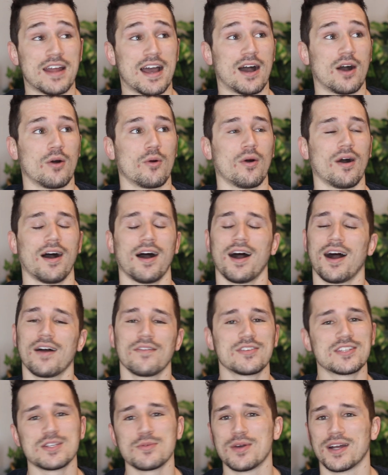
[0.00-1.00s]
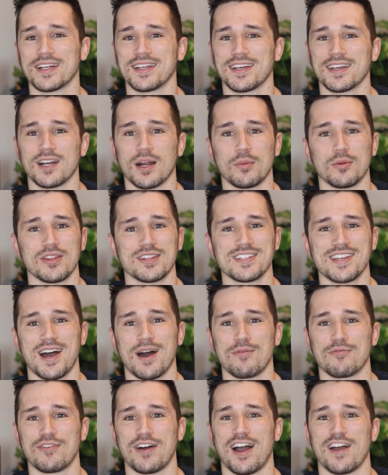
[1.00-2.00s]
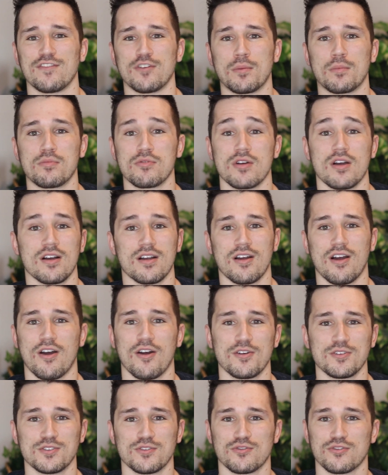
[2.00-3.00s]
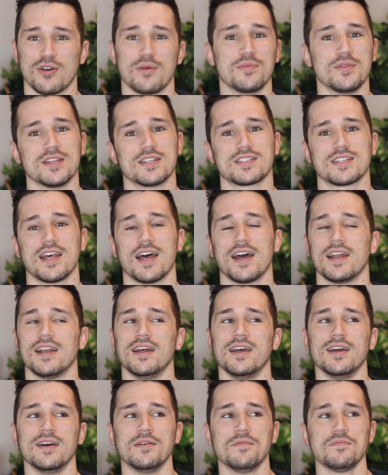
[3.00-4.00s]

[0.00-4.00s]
Now, obviously, we got to kick it off with the top 5 bruh cards from this set.